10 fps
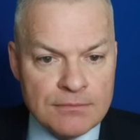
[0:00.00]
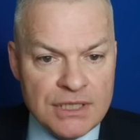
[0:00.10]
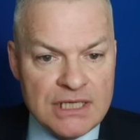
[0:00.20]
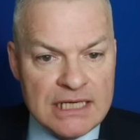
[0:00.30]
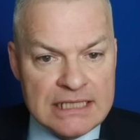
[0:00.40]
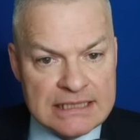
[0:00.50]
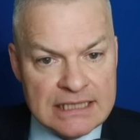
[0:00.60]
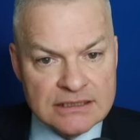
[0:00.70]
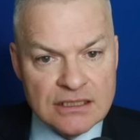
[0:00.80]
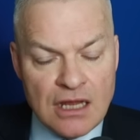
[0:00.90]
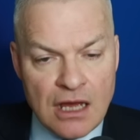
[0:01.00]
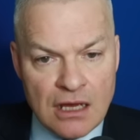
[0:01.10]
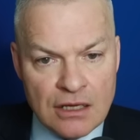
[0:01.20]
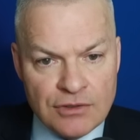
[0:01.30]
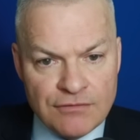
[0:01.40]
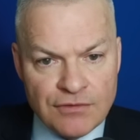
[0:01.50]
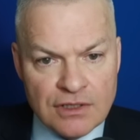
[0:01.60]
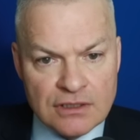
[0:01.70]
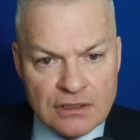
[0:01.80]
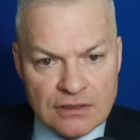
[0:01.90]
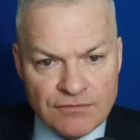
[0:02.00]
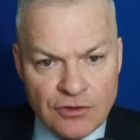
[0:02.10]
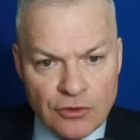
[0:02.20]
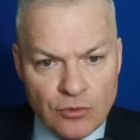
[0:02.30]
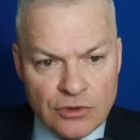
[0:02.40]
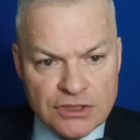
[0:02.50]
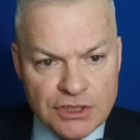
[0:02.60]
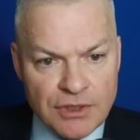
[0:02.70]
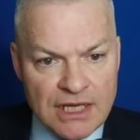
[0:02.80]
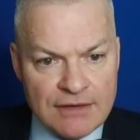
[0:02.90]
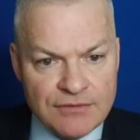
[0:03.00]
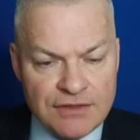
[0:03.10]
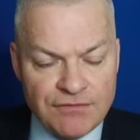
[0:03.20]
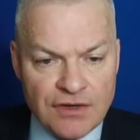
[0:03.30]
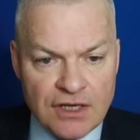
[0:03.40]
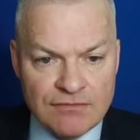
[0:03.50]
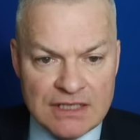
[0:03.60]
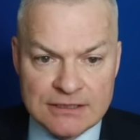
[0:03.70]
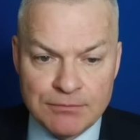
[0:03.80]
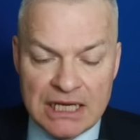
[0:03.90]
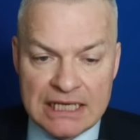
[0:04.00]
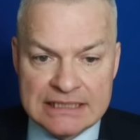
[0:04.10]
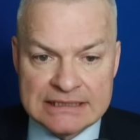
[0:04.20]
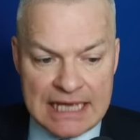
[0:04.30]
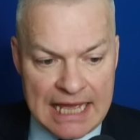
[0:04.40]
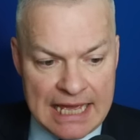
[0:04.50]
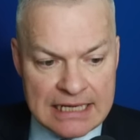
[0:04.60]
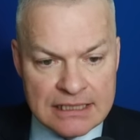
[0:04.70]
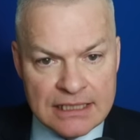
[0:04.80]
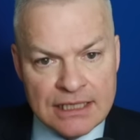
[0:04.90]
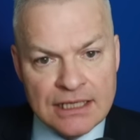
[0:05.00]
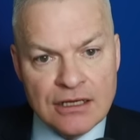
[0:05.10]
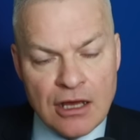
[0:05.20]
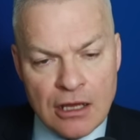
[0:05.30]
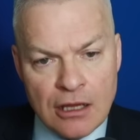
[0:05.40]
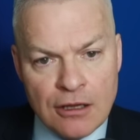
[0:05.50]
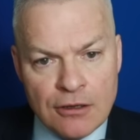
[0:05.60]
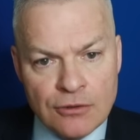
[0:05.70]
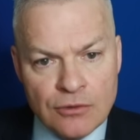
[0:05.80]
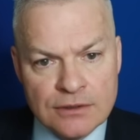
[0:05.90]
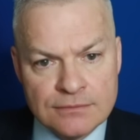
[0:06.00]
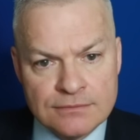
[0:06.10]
PE takes an O in front. I've got one. Do I have any five-letter plays ending in O?